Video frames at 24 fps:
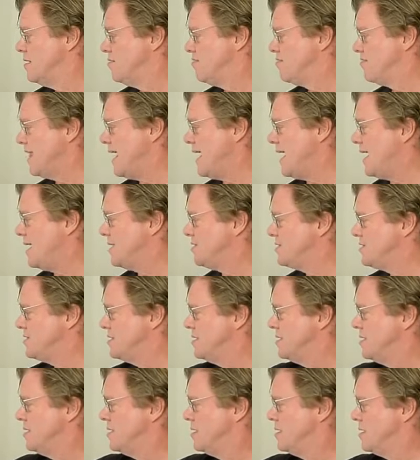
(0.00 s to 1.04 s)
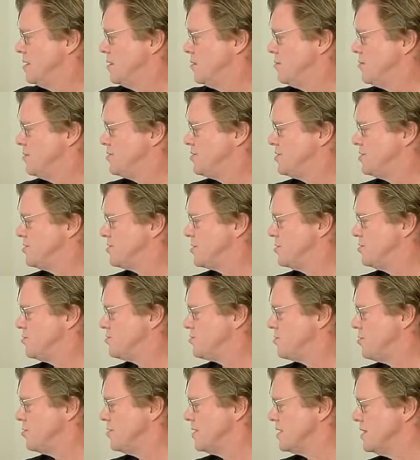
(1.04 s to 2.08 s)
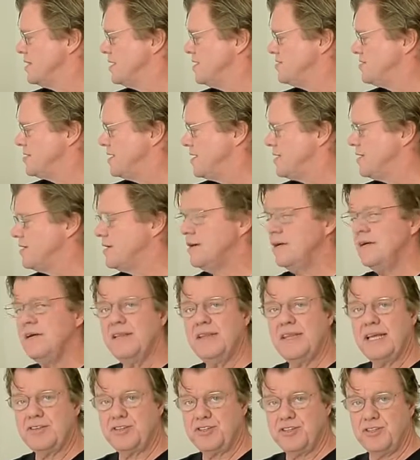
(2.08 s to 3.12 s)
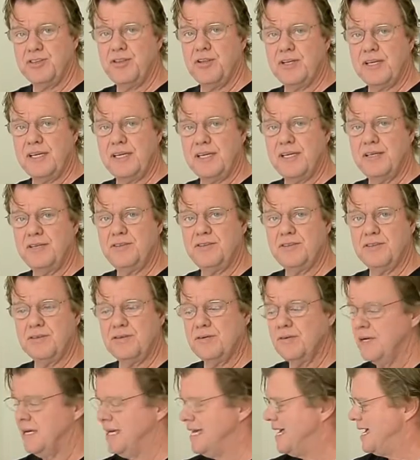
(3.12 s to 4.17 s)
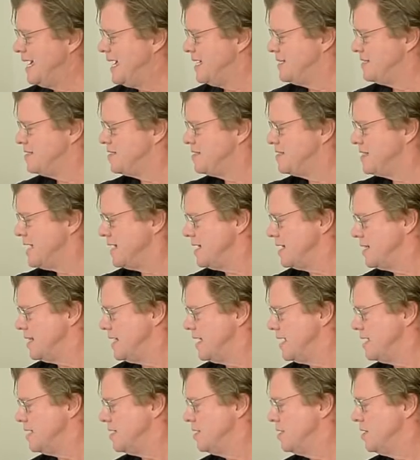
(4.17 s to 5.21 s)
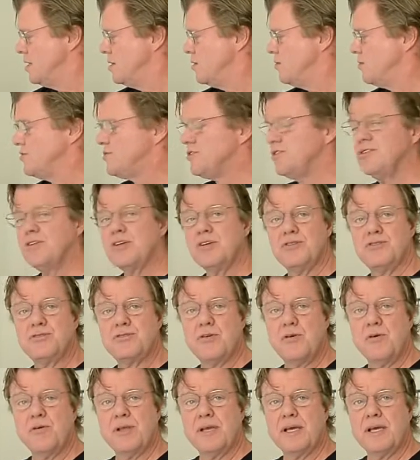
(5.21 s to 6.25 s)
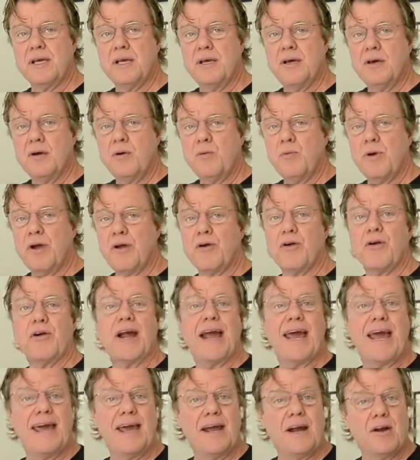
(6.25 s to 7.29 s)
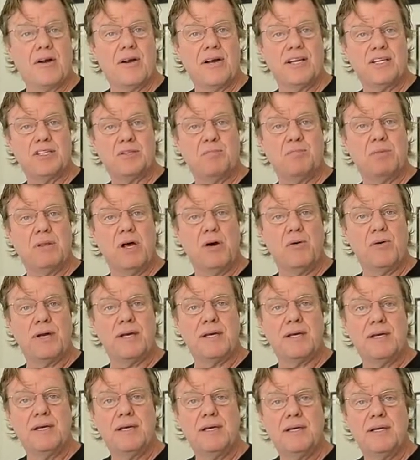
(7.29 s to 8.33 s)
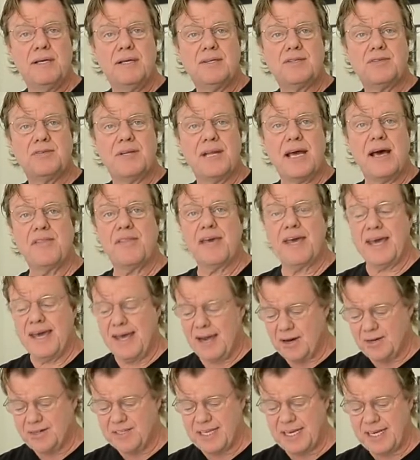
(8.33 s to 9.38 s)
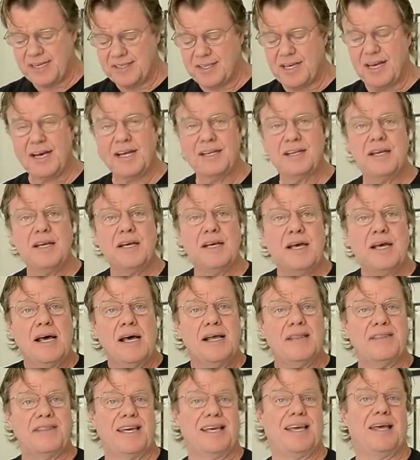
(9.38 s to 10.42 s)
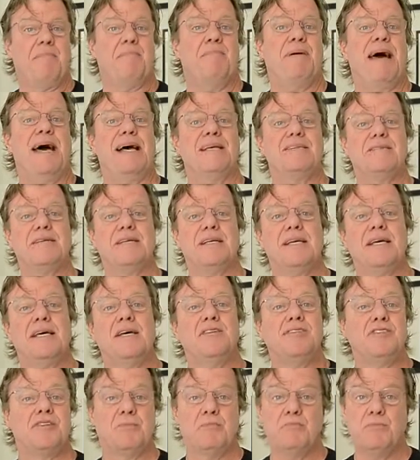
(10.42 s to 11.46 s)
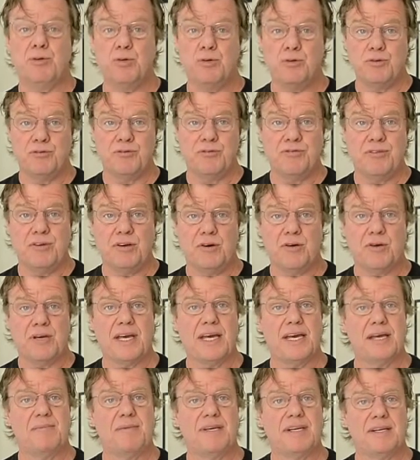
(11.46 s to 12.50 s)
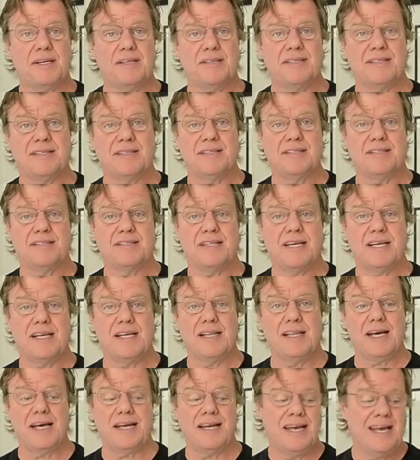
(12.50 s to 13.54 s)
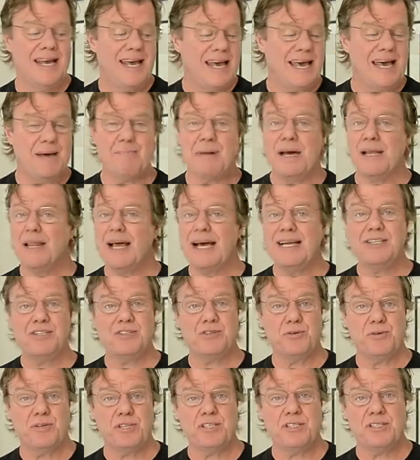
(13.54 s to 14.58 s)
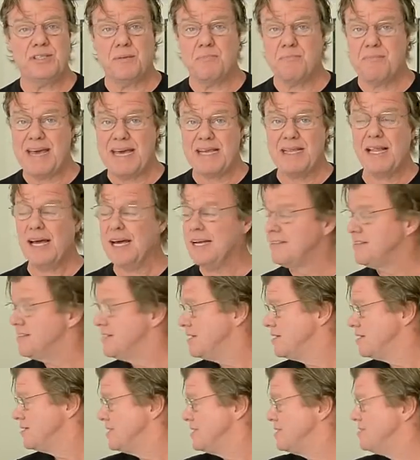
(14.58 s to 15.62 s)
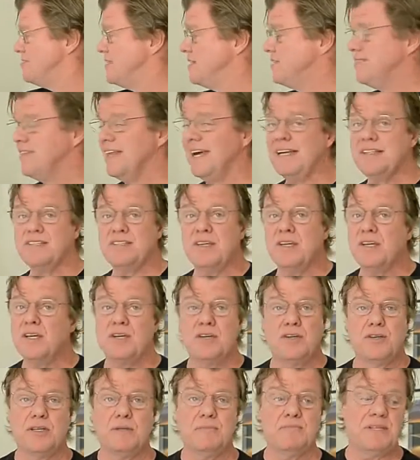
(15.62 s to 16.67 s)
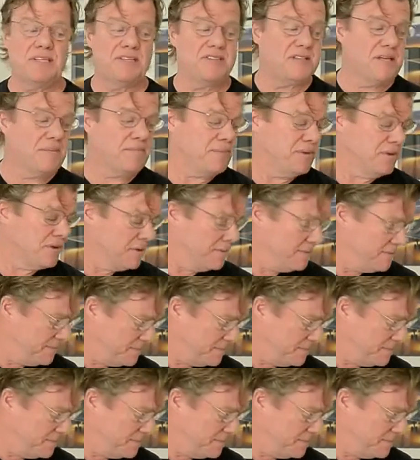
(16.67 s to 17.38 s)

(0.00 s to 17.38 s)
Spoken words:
Flash, which is controlling this area that she's looking into, and steady light, which is controlling where her hair is blowing. So now the hair takes on the capacity to move, okay, because it's in steady light. And my light source, the main lights here, these V-flats, couldn't be simpler,